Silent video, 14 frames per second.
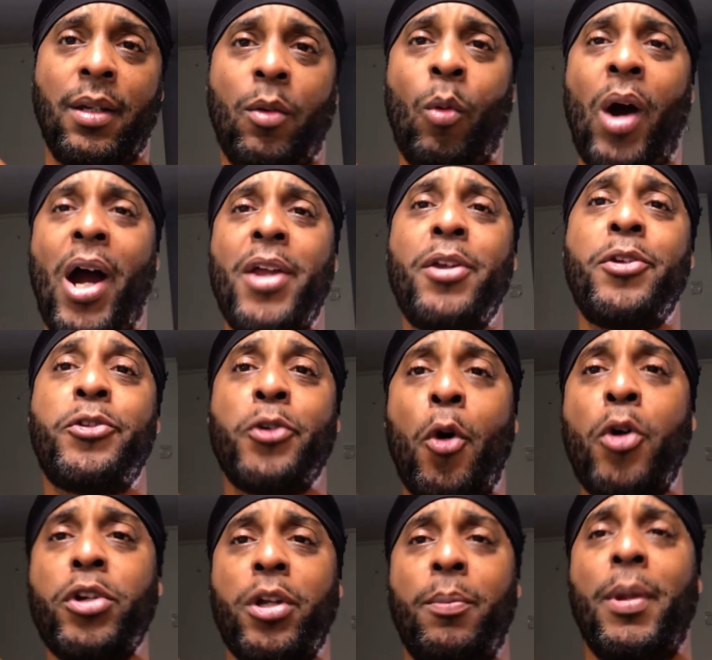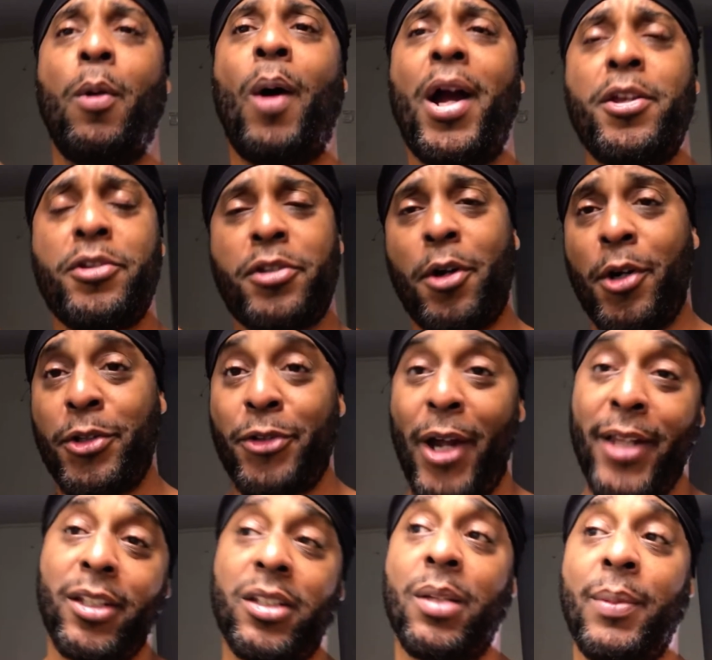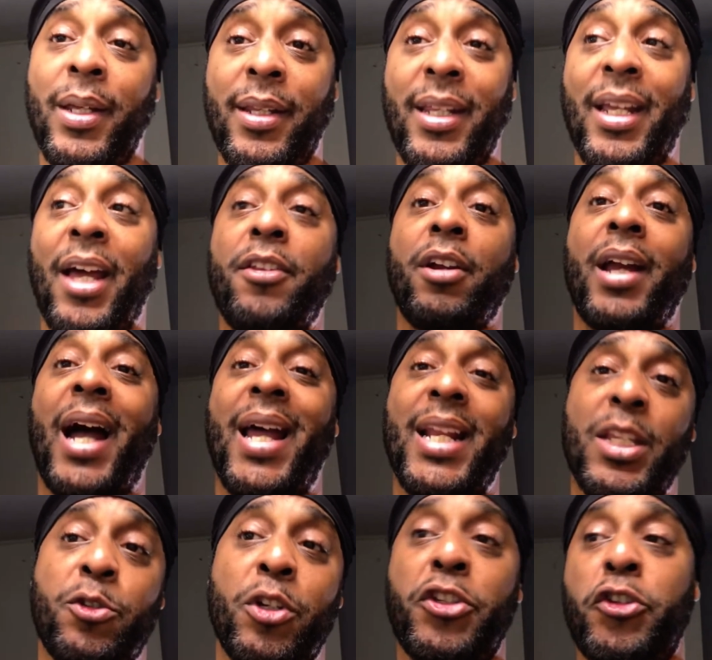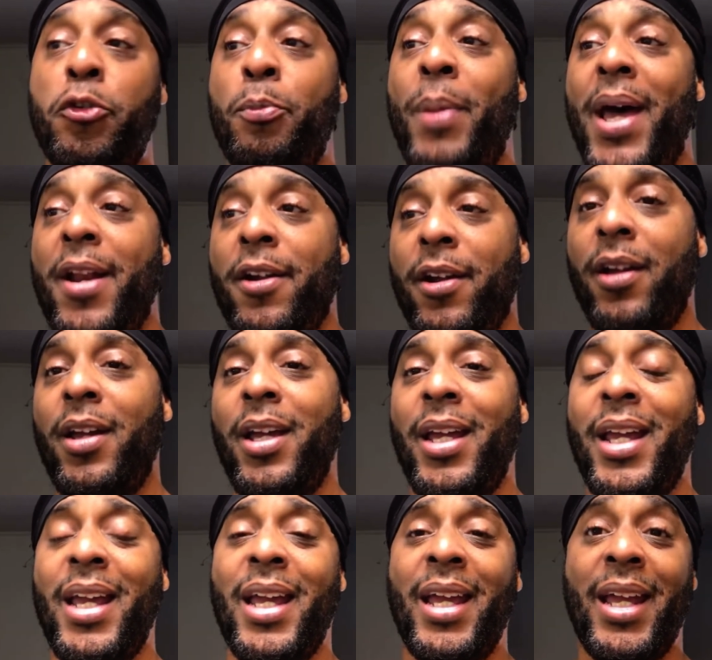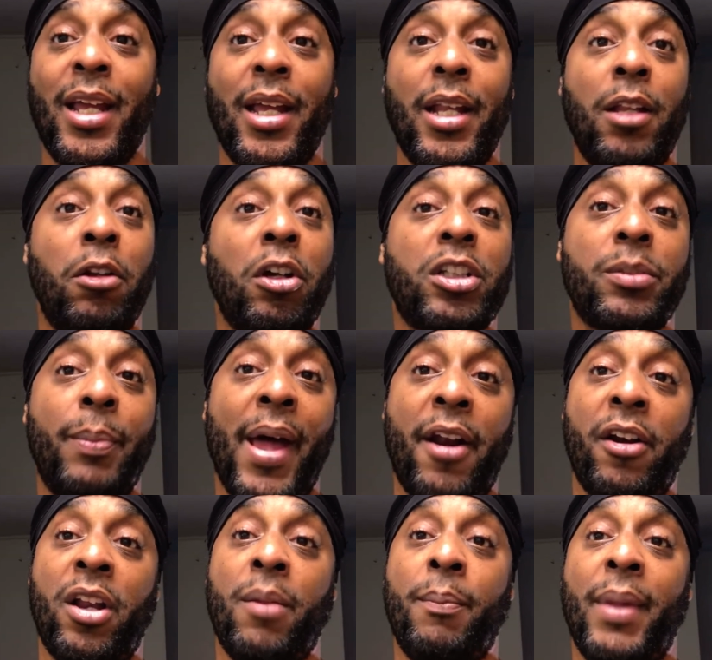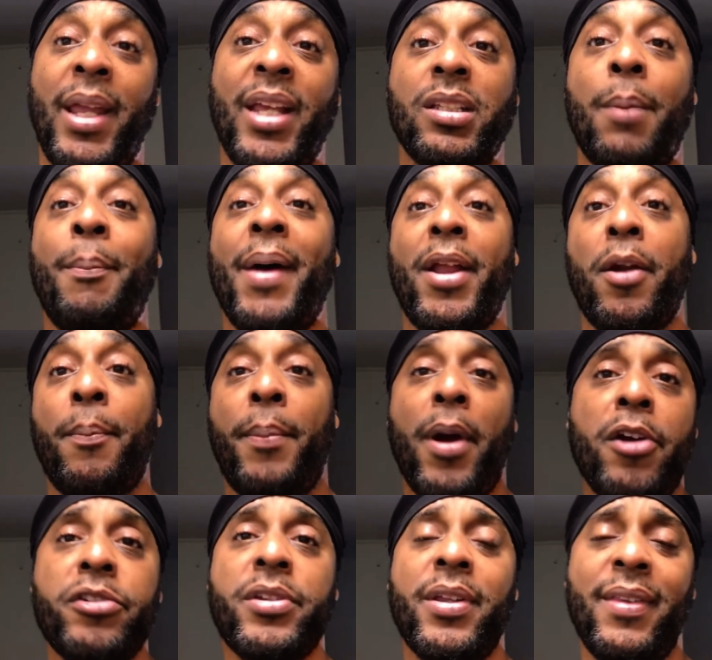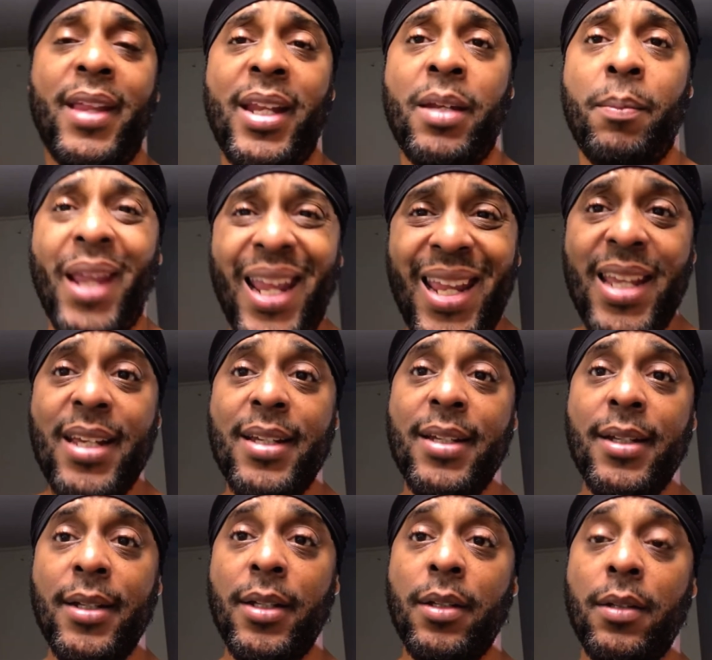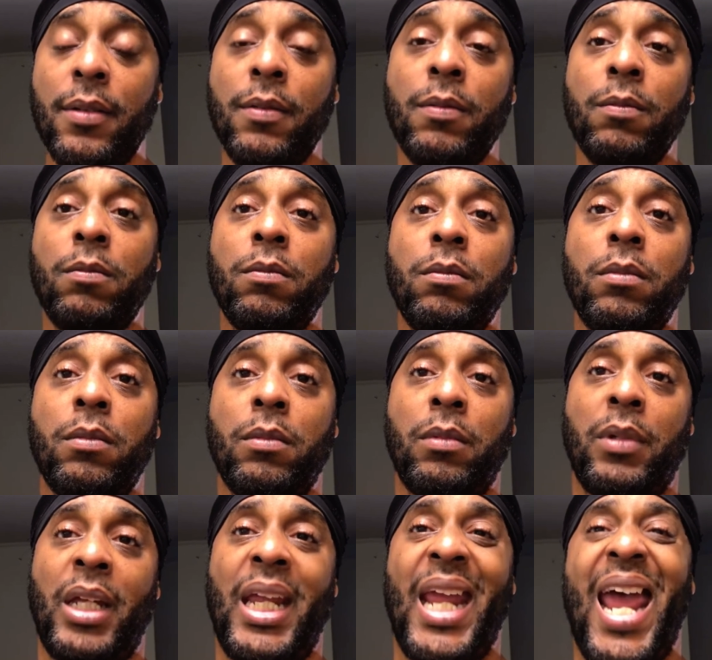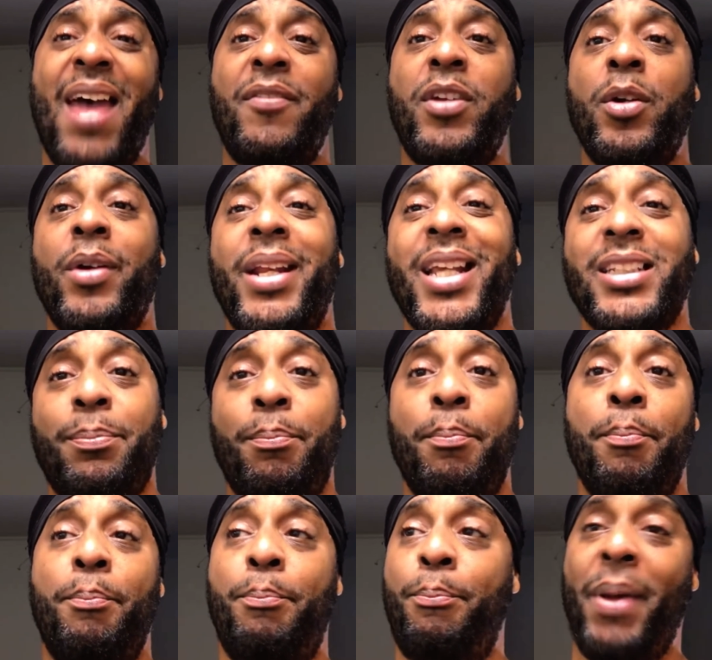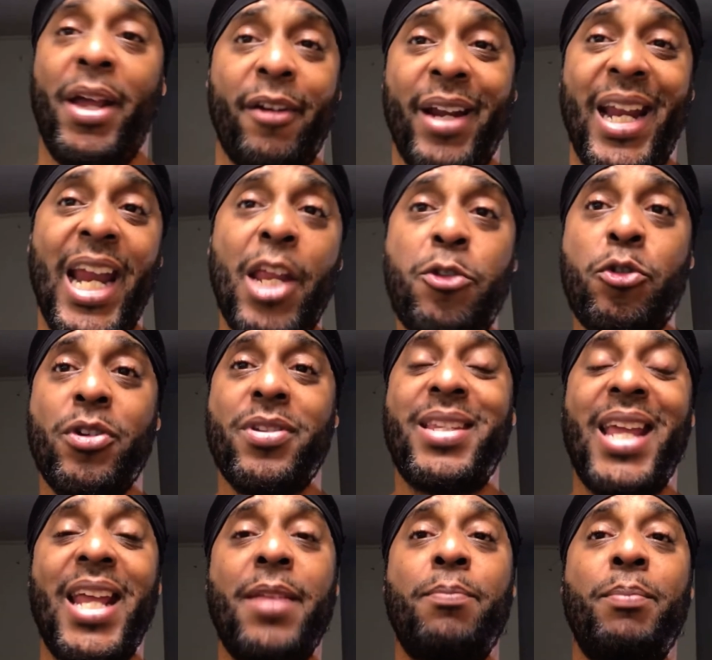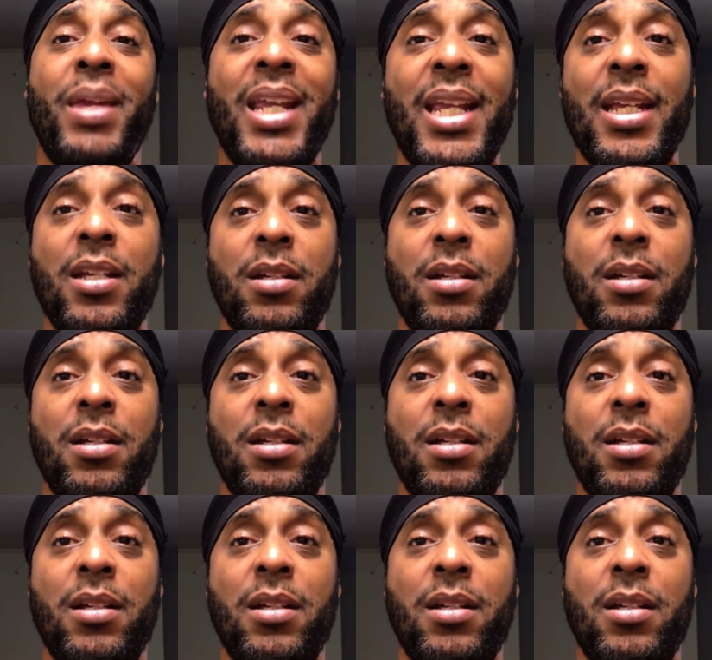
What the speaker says: Why are you drawn to me? Why are you so attracted to me? The other guy that treats you better, looks better than me, he's a better person than me. He have you in his better interest than me.